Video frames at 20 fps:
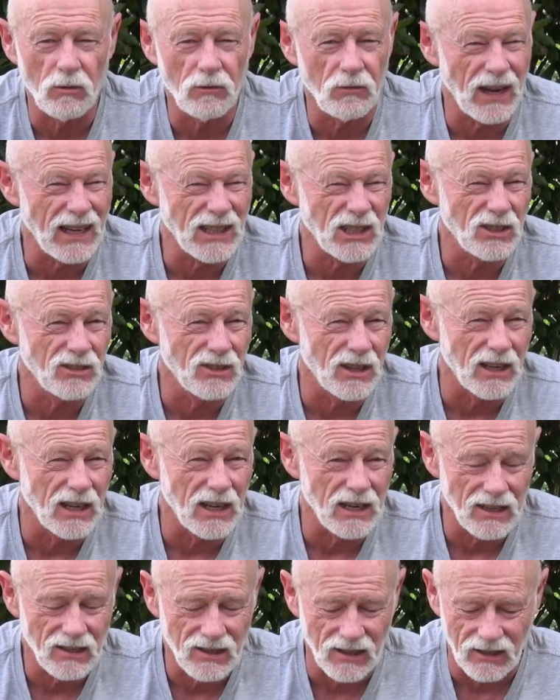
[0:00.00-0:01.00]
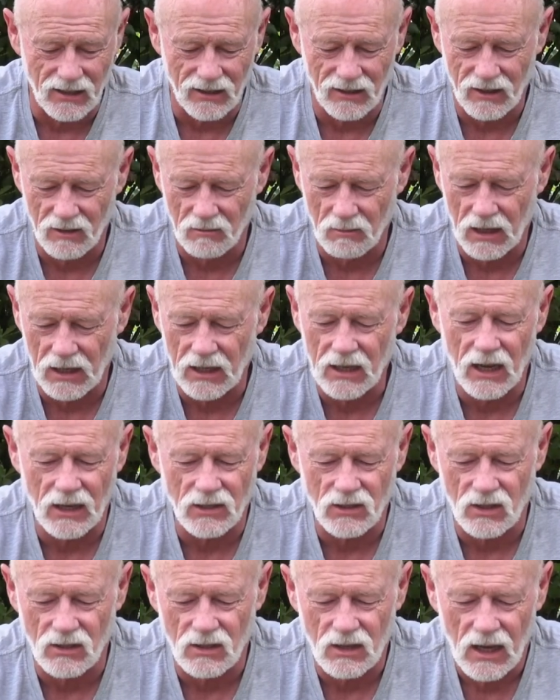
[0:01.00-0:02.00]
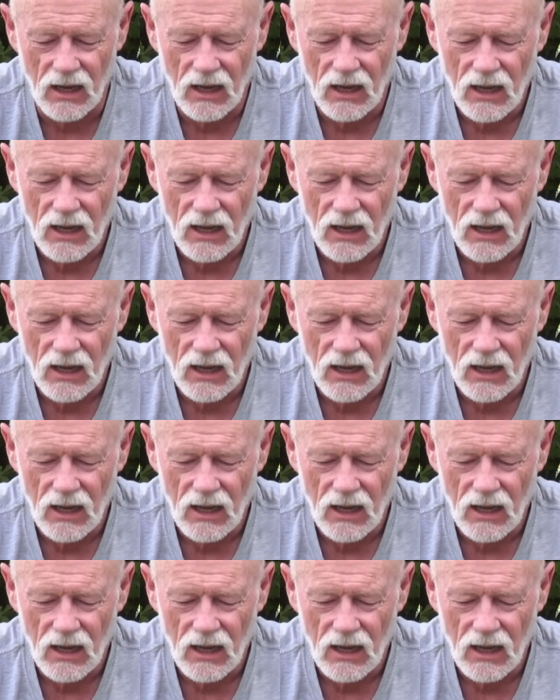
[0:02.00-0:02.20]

fashion than anything in many cases.